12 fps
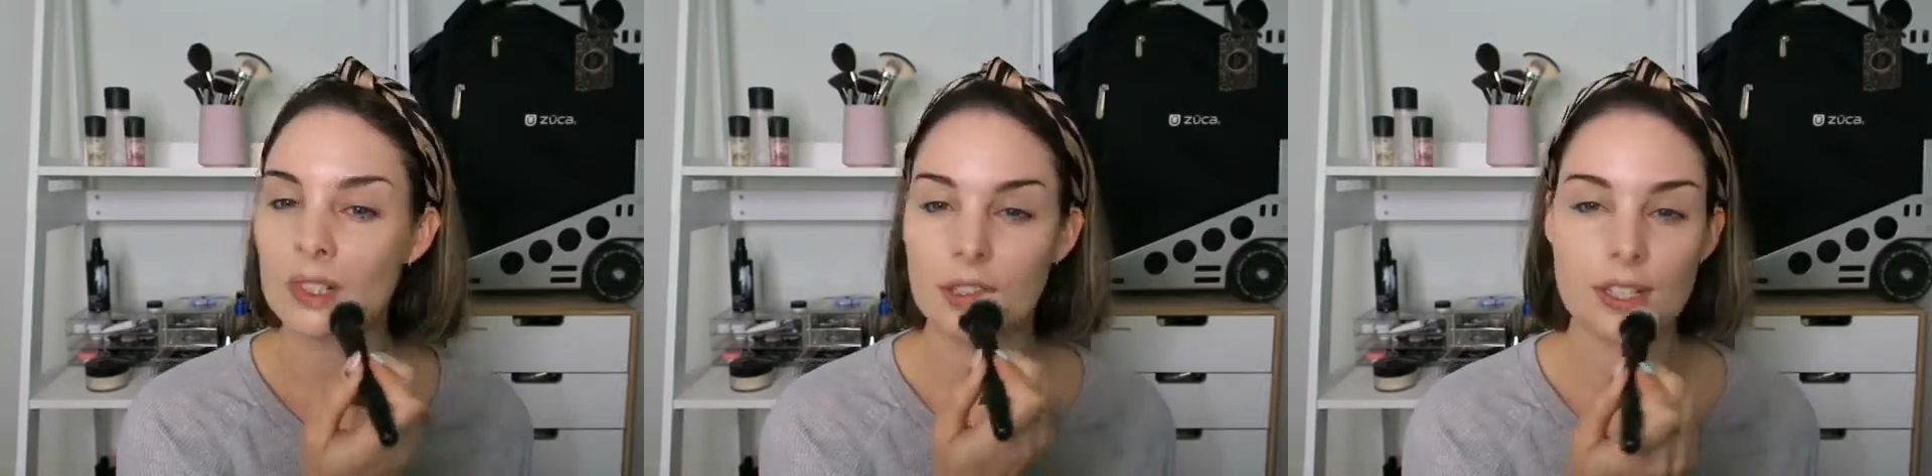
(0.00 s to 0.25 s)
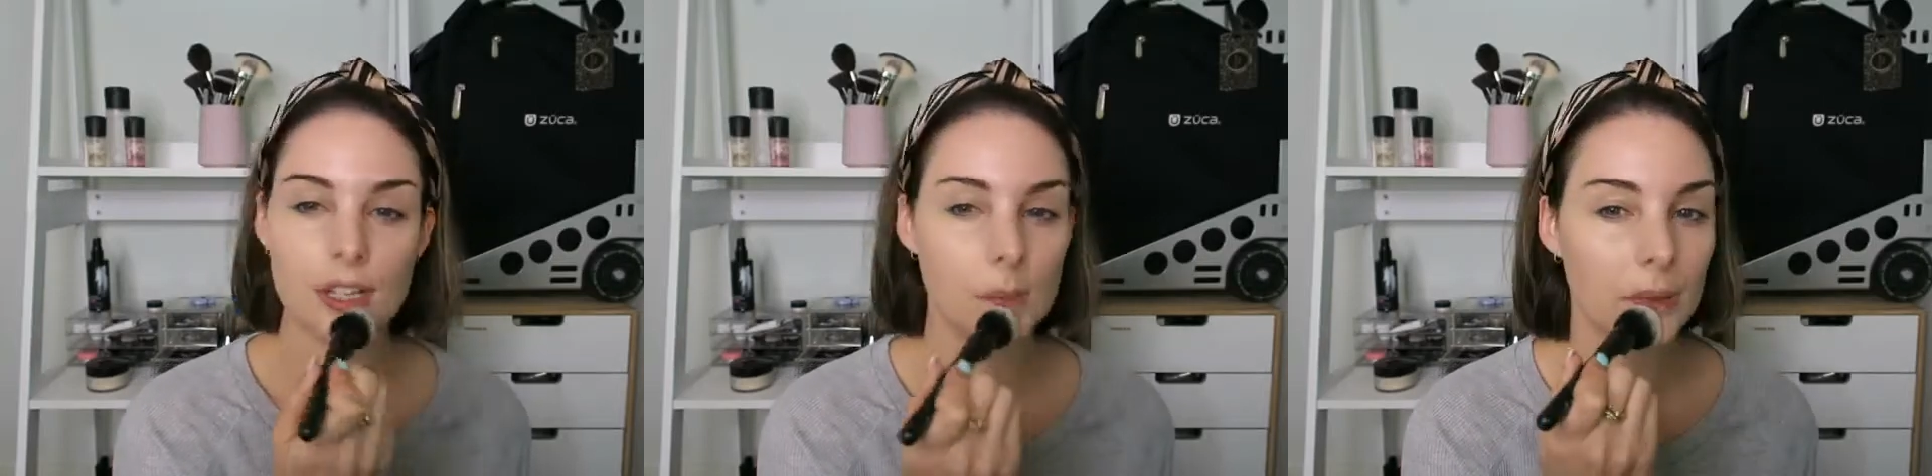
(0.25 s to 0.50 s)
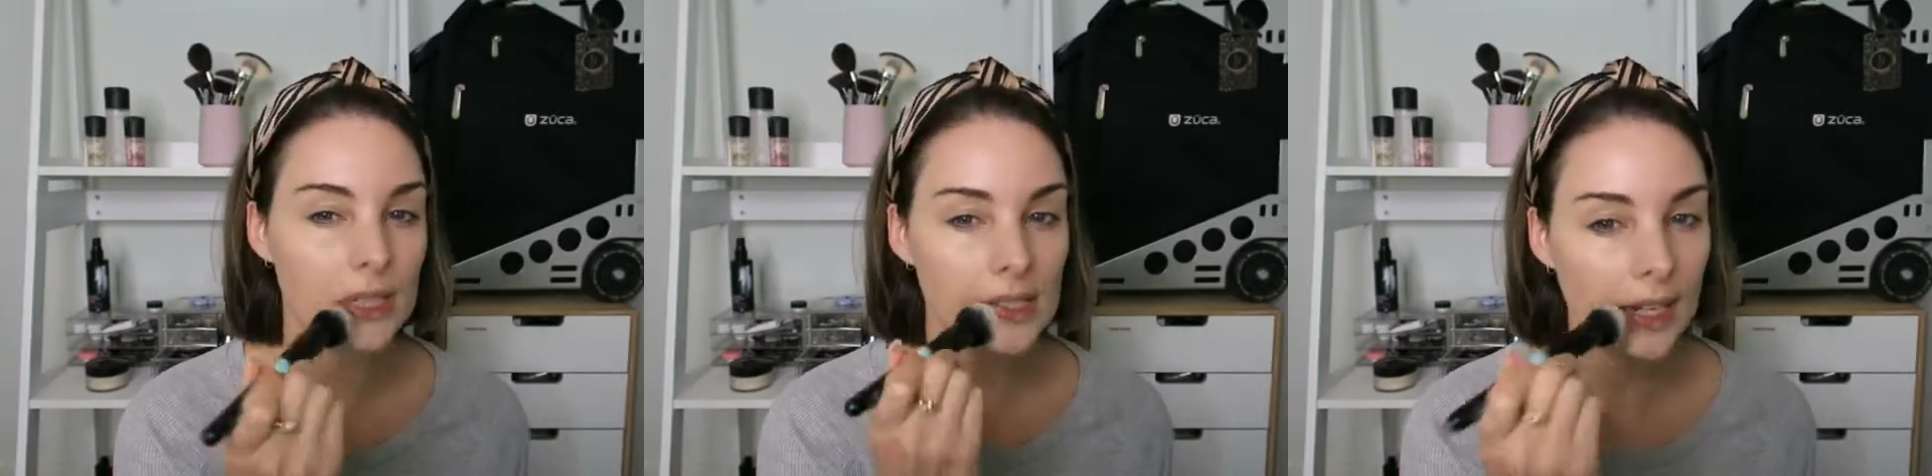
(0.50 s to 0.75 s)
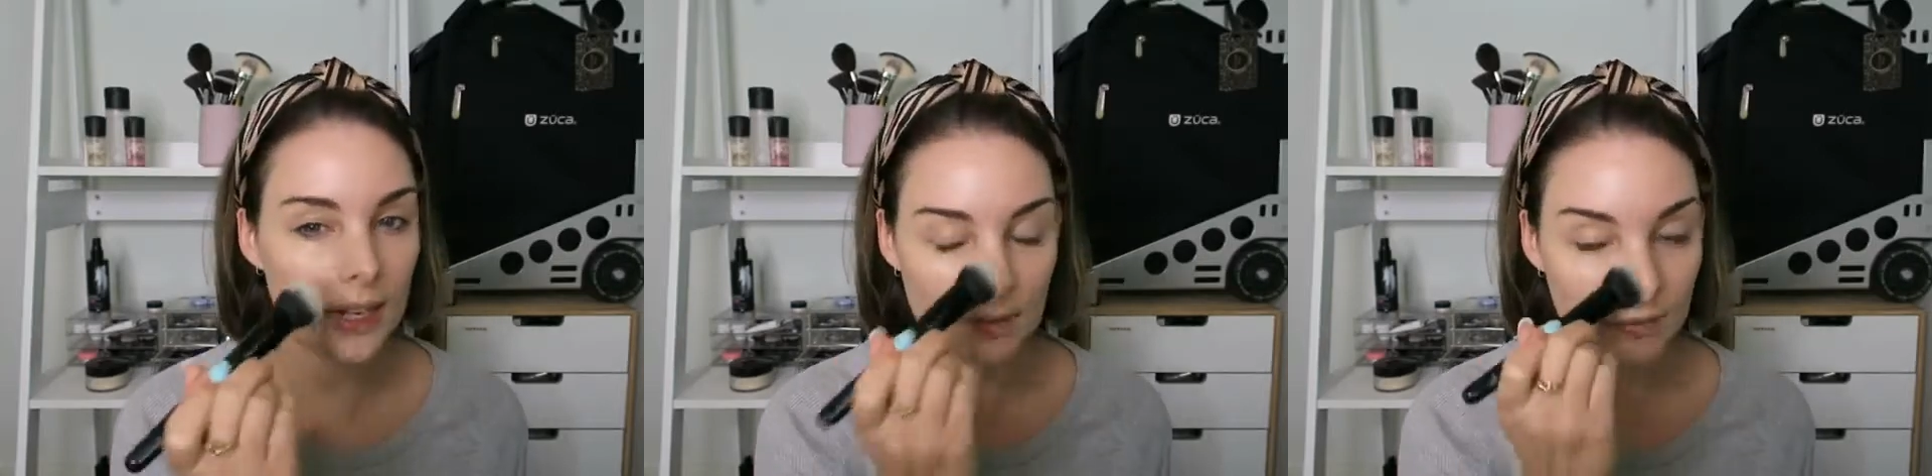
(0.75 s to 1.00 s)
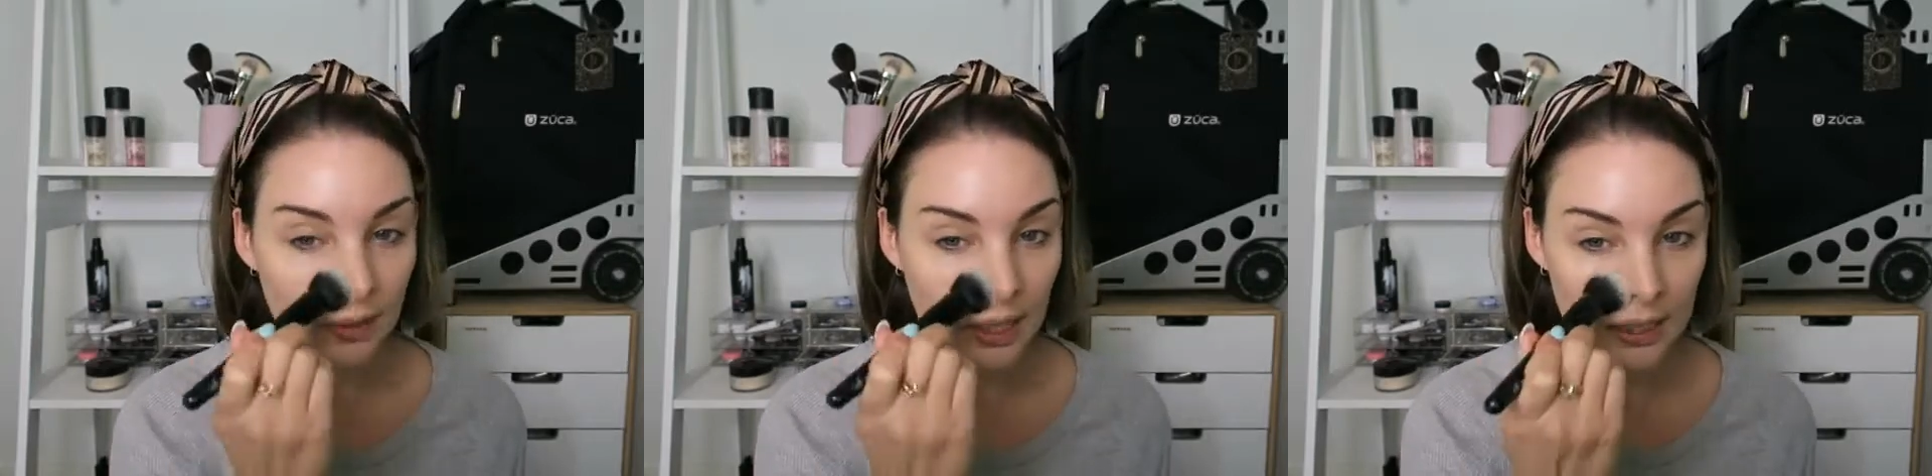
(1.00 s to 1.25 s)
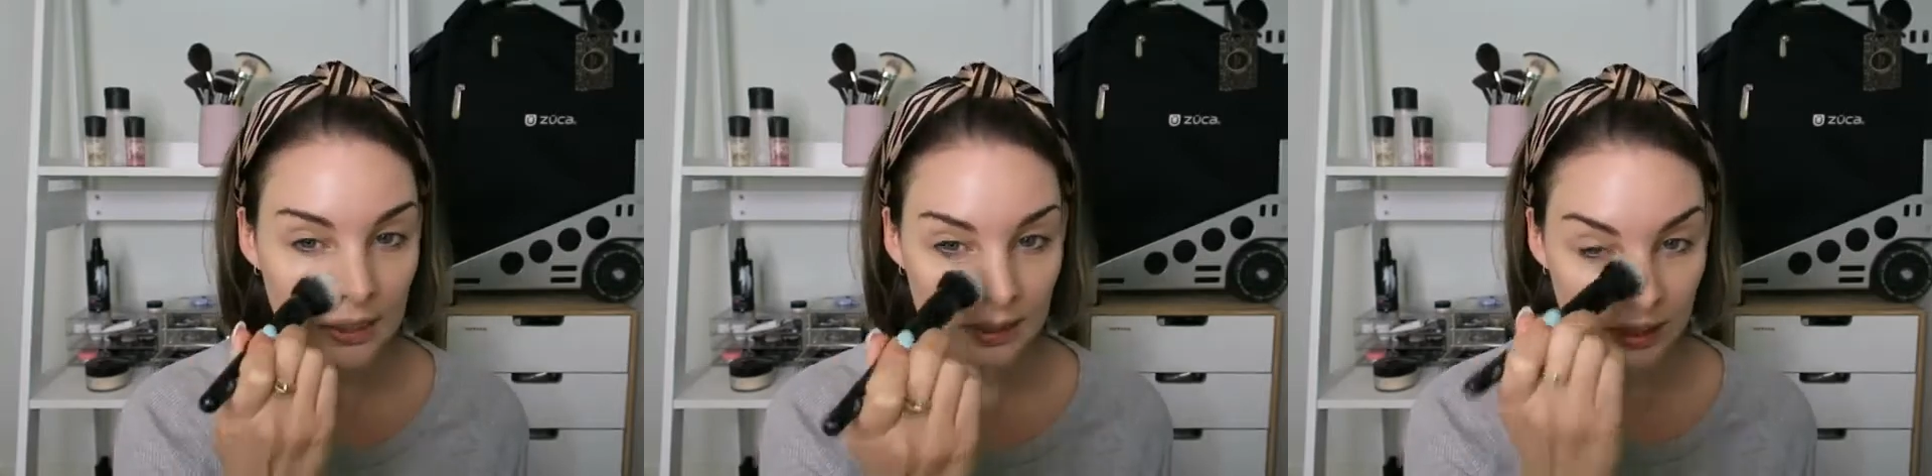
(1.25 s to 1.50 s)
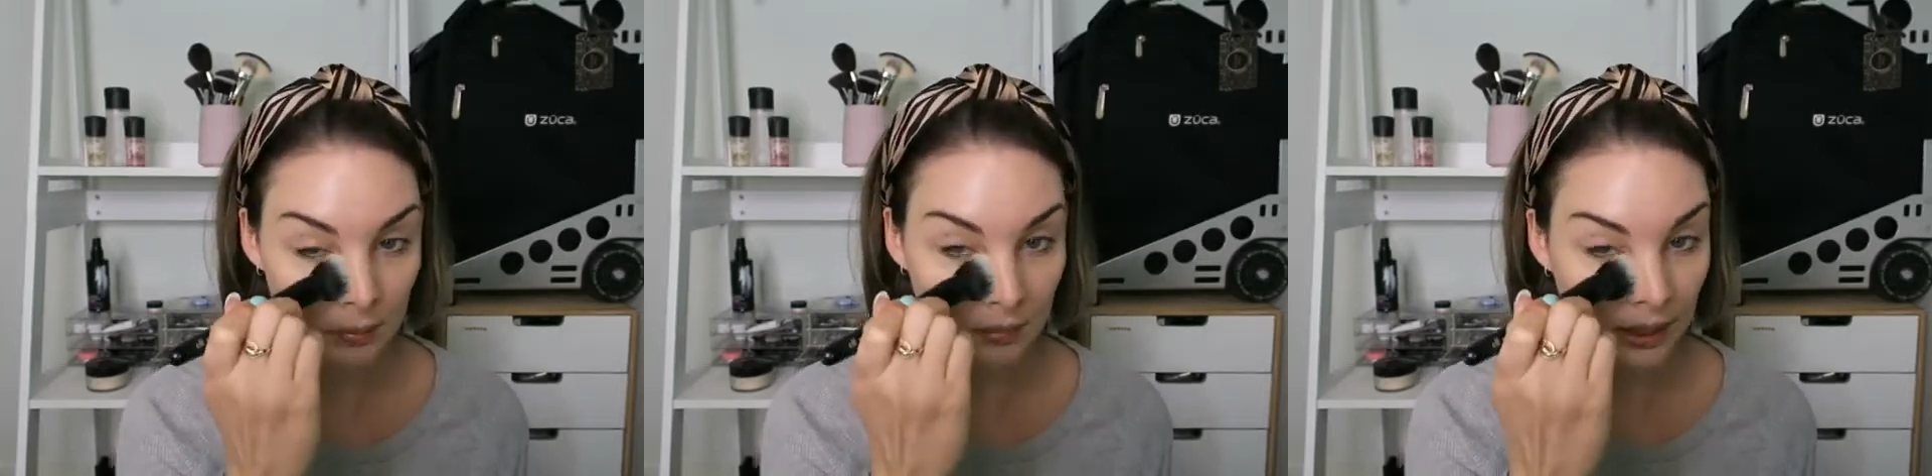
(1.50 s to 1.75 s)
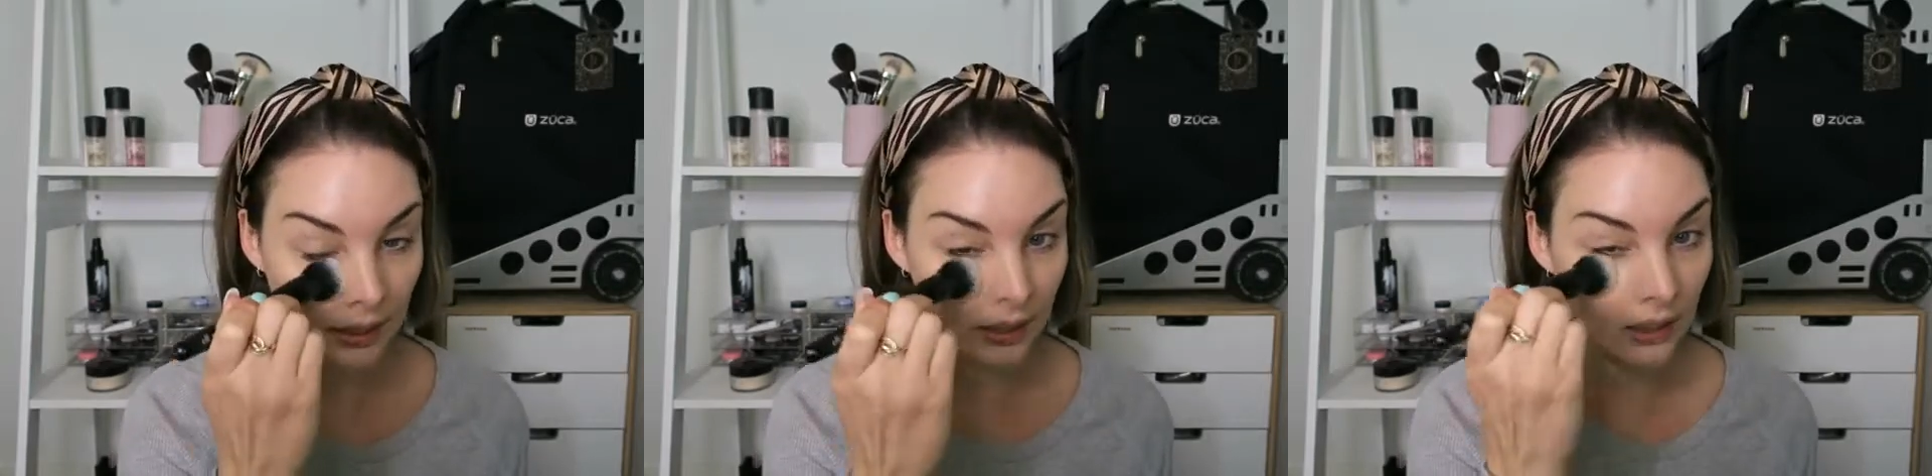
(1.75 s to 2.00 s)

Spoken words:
just because I am finding that I'm getting